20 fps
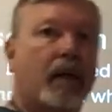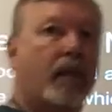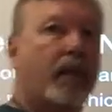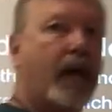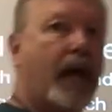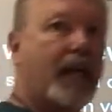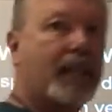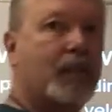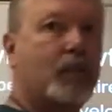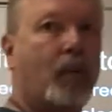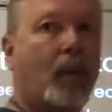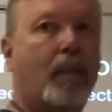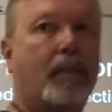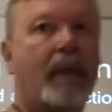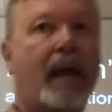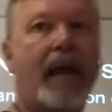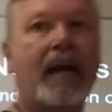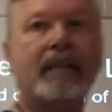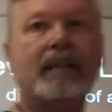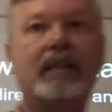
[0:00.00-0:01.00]
That's what
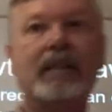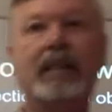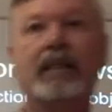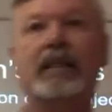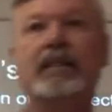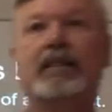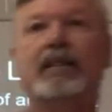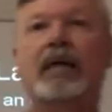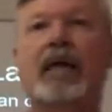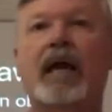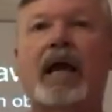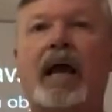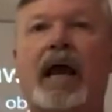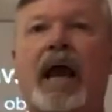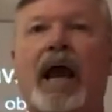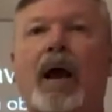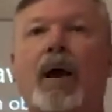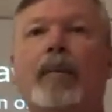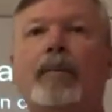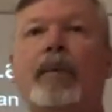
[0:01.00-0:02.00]
mass is.
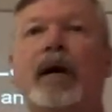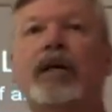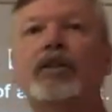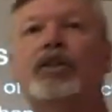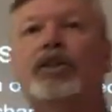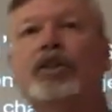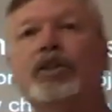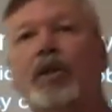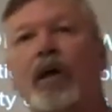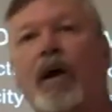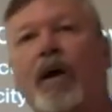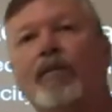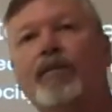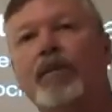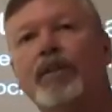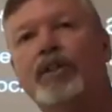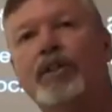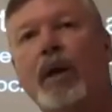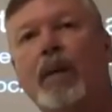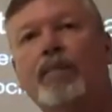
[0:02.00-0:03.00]
How much stuff
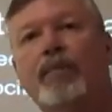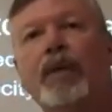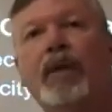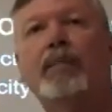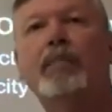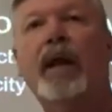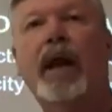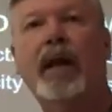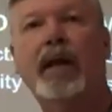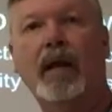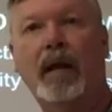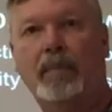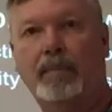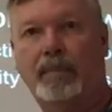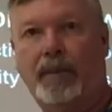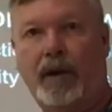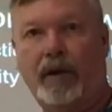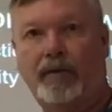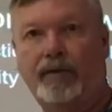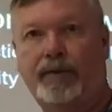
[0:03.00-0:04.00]
is something made up
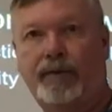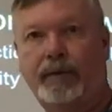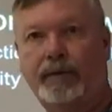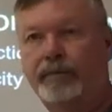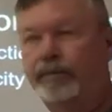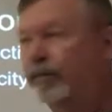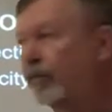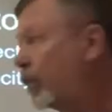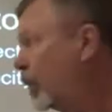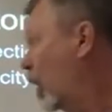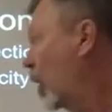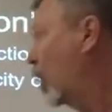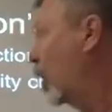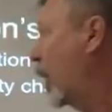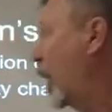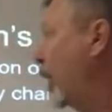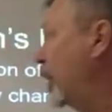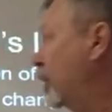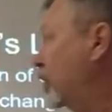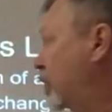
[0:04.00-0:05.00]
of? All
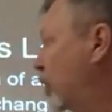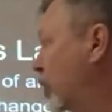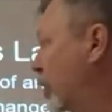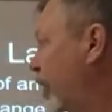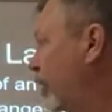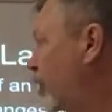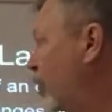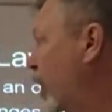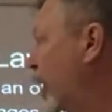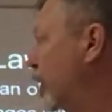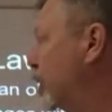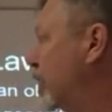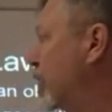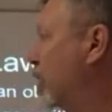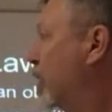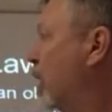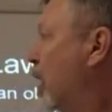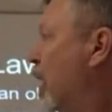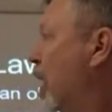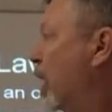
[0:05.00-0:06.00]
right? To rephrase it.
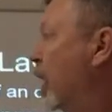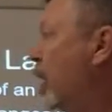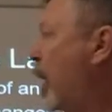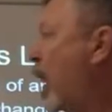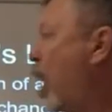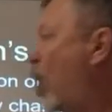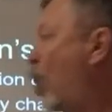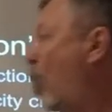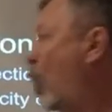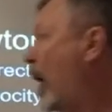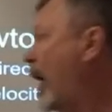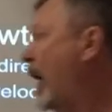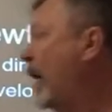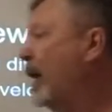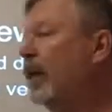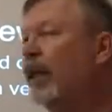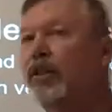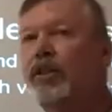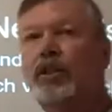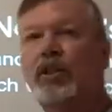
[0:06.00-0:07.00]
Now weight.
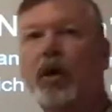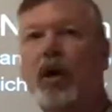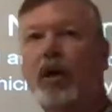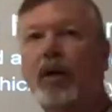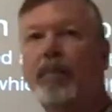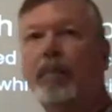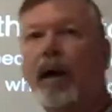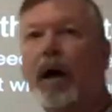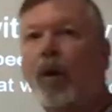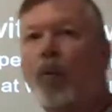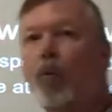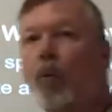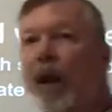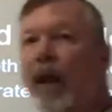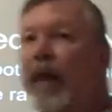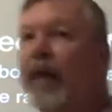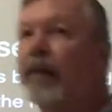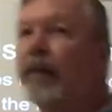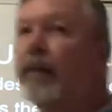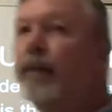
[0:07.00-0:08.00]
Let's talk about
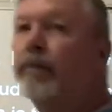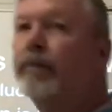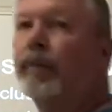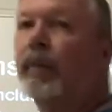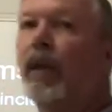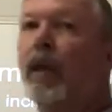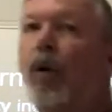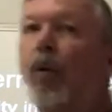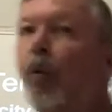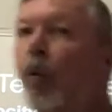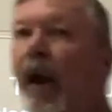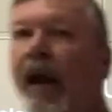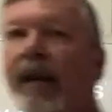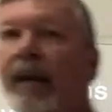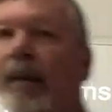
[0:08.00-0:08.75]
weight. Weight